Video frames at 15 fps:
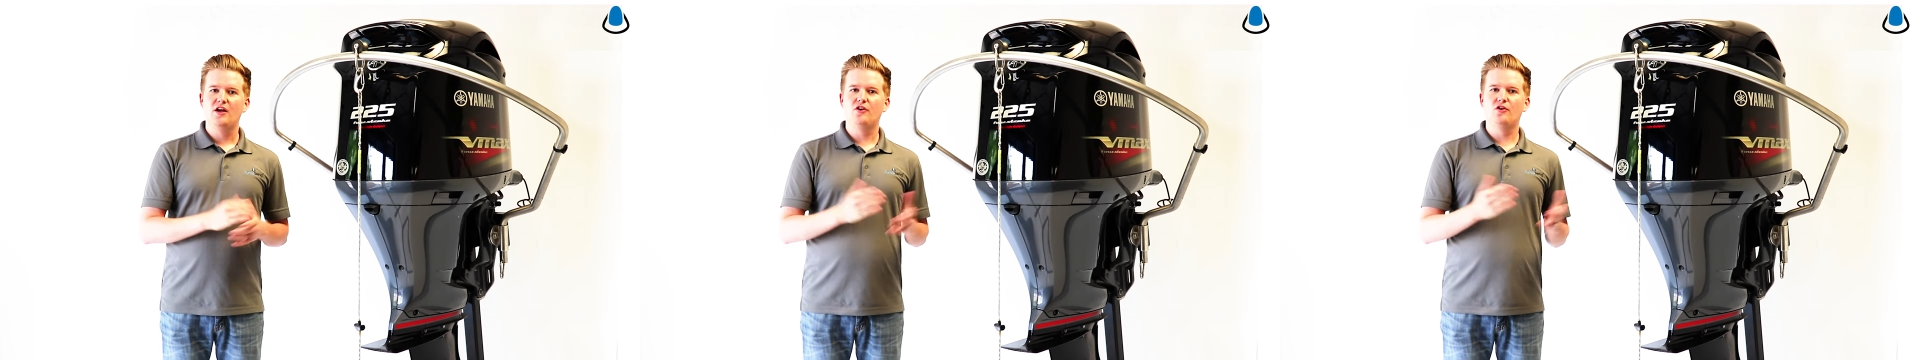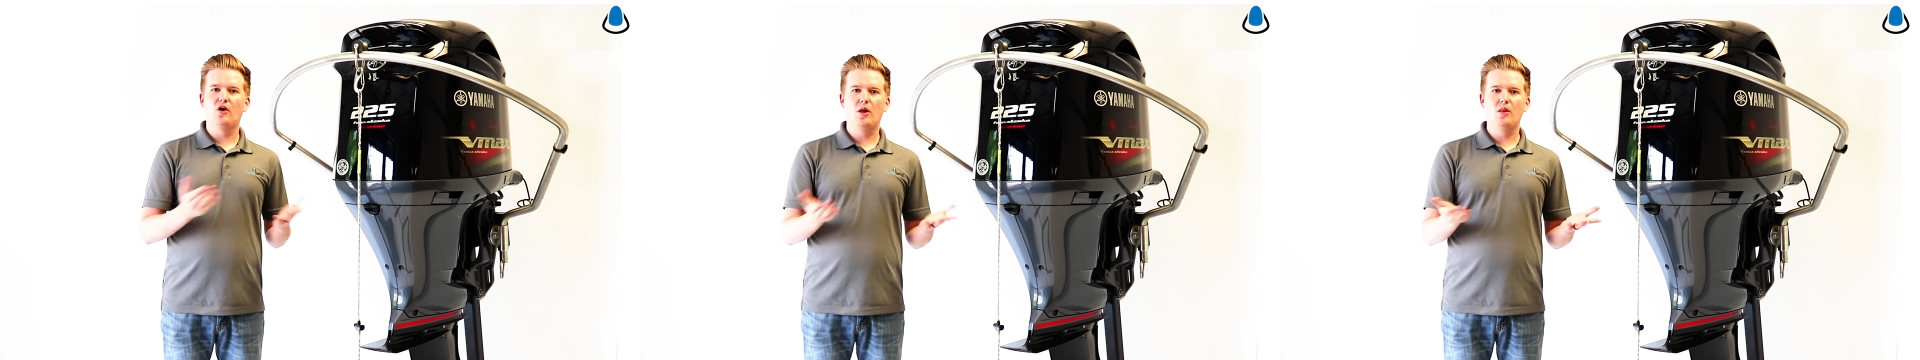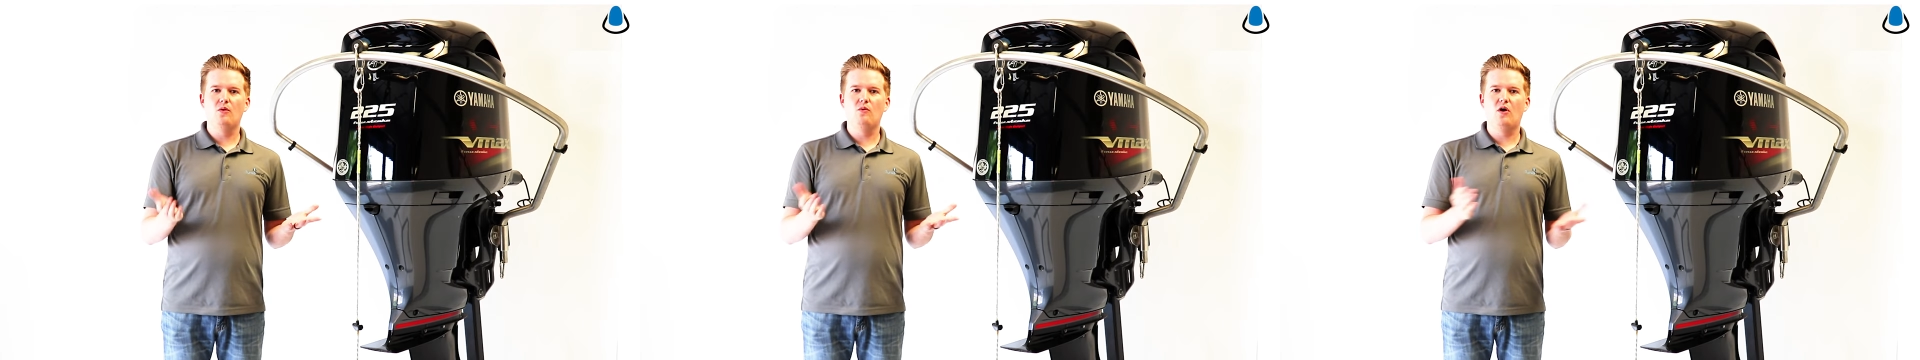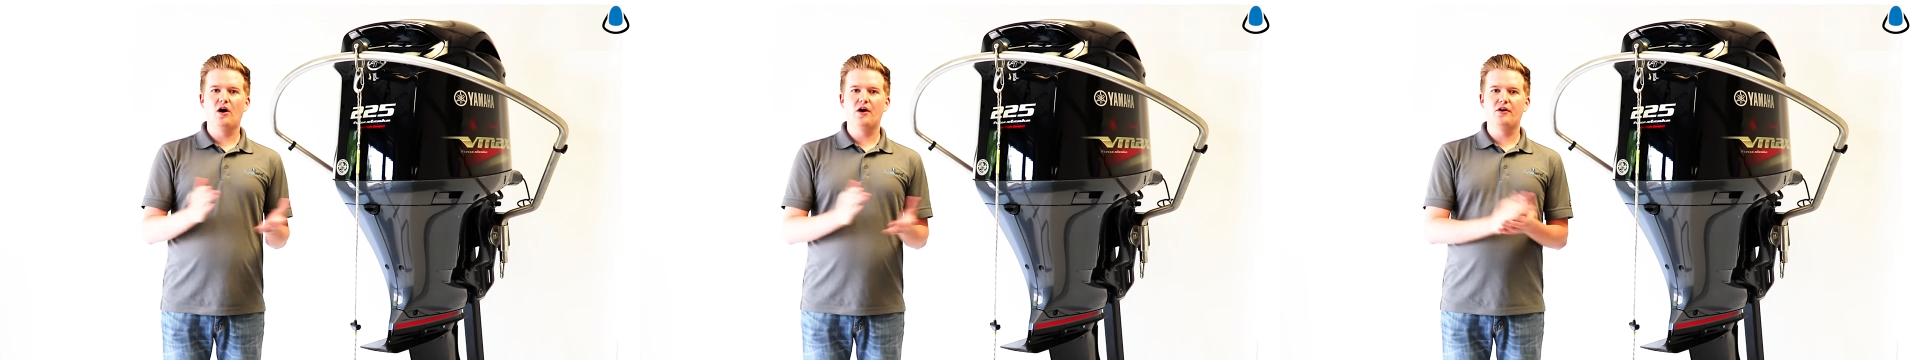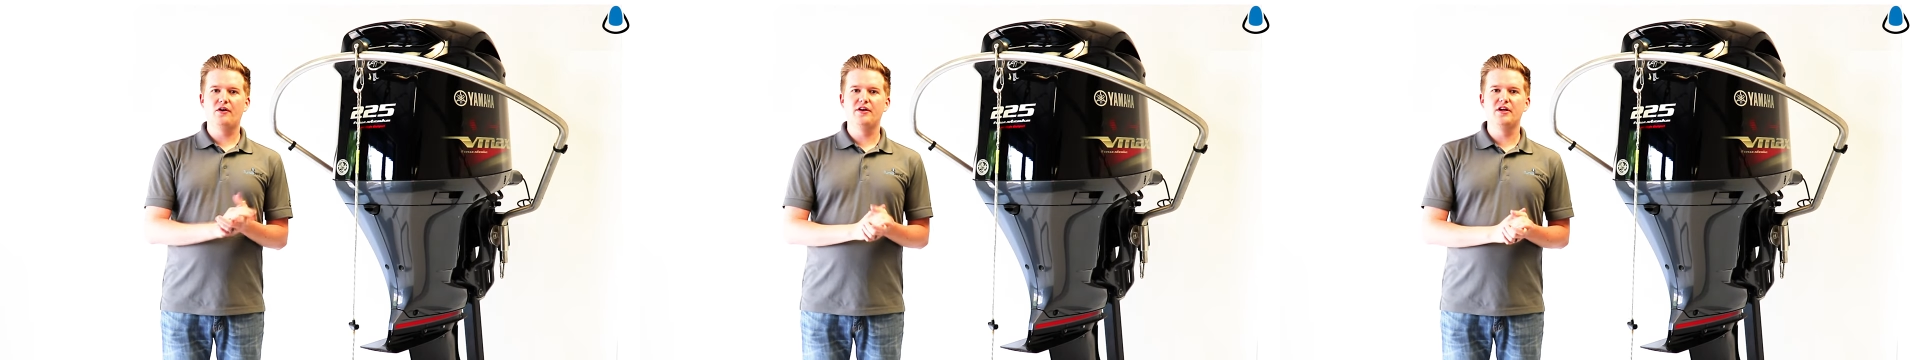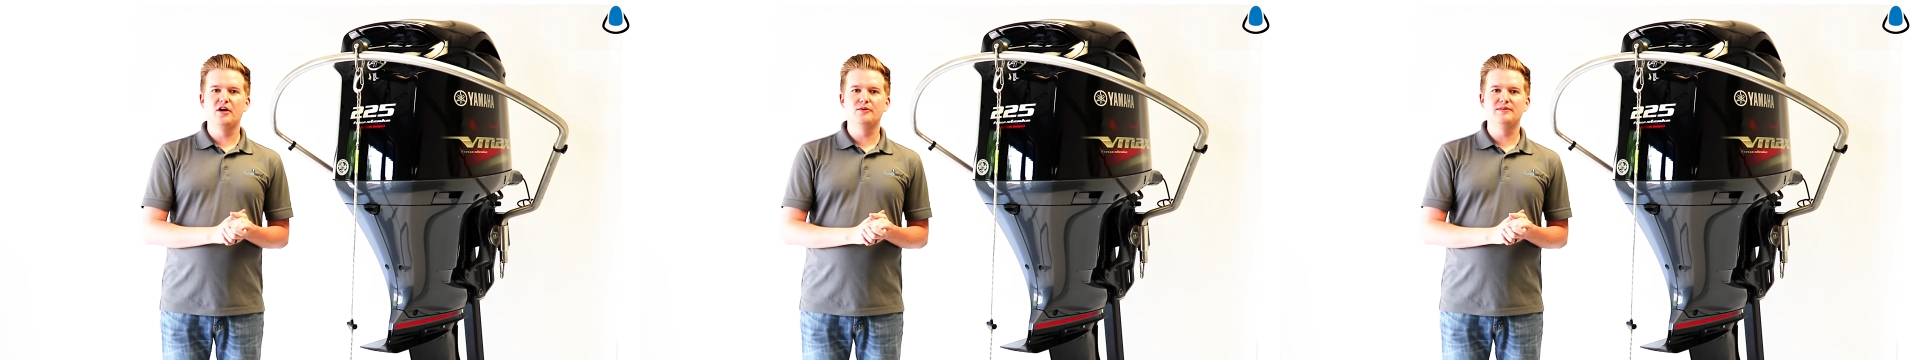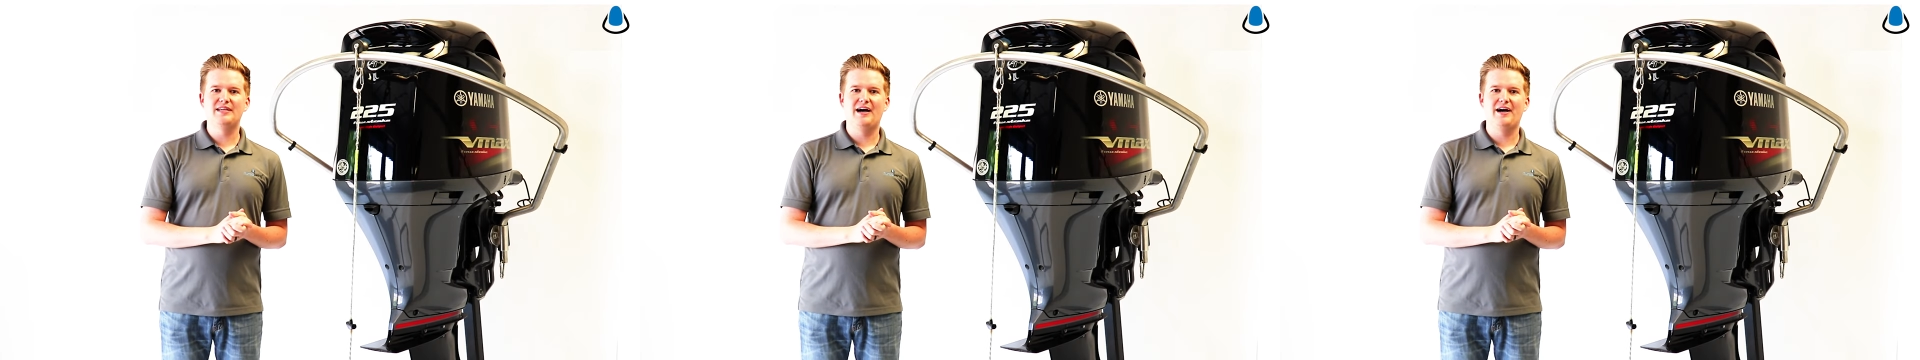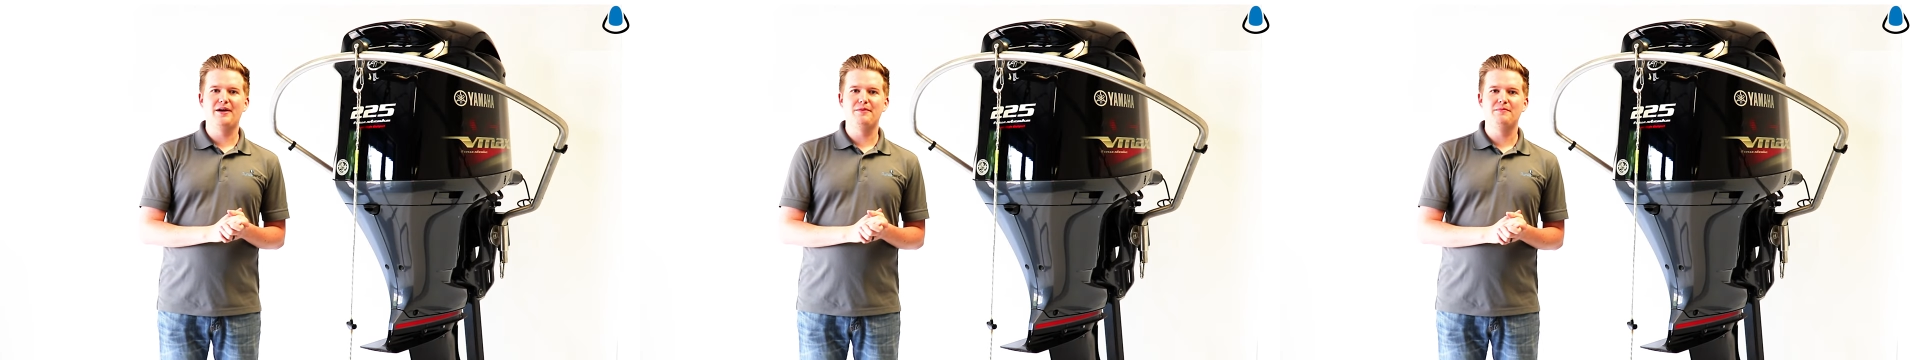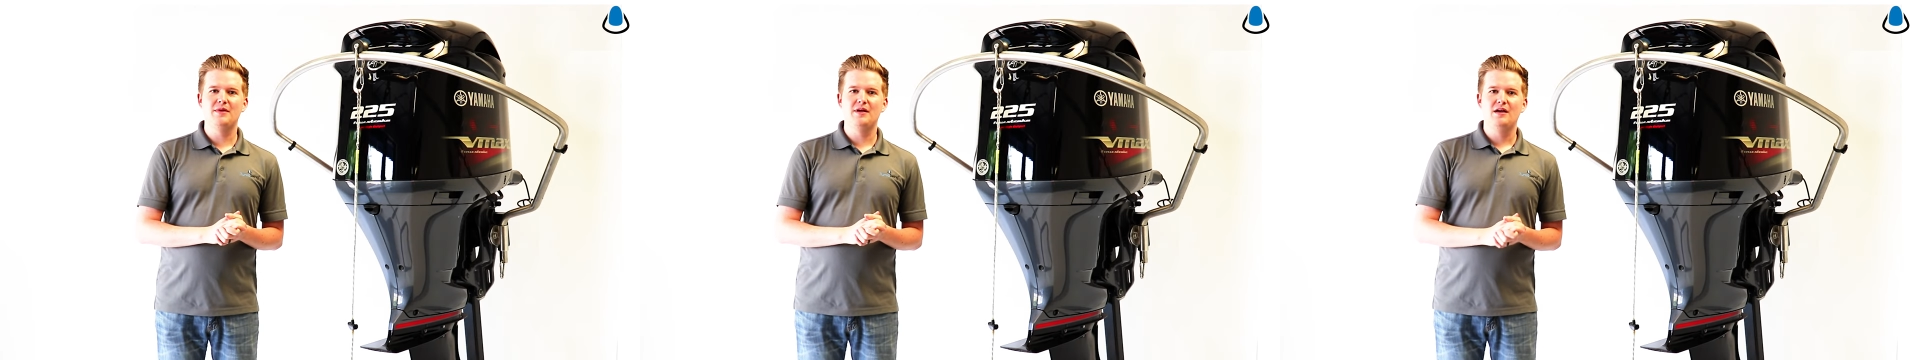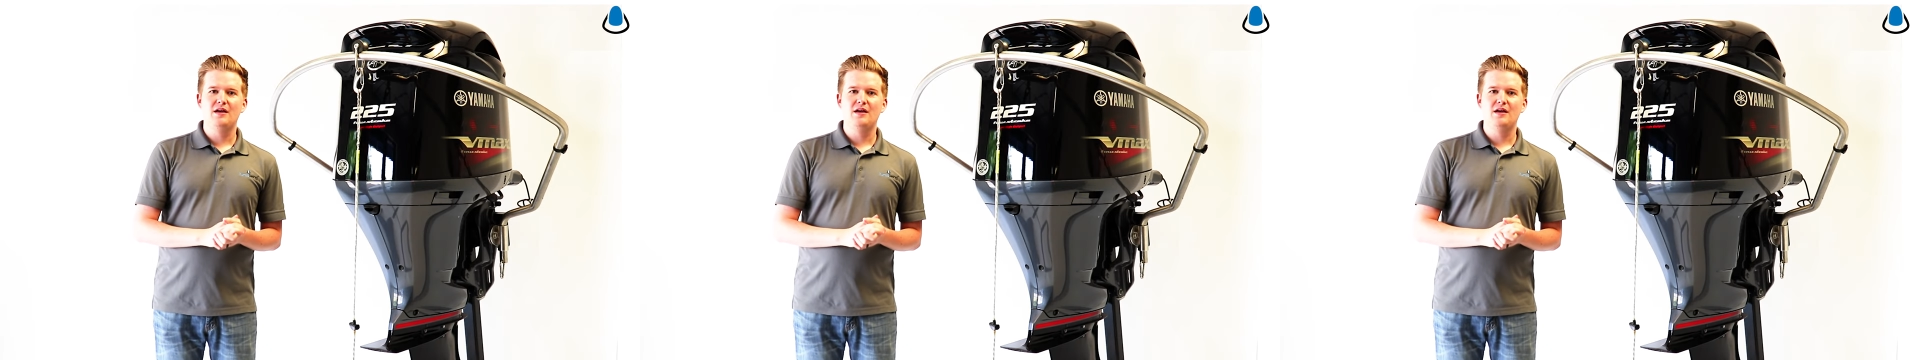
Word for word: You're on the water in no time.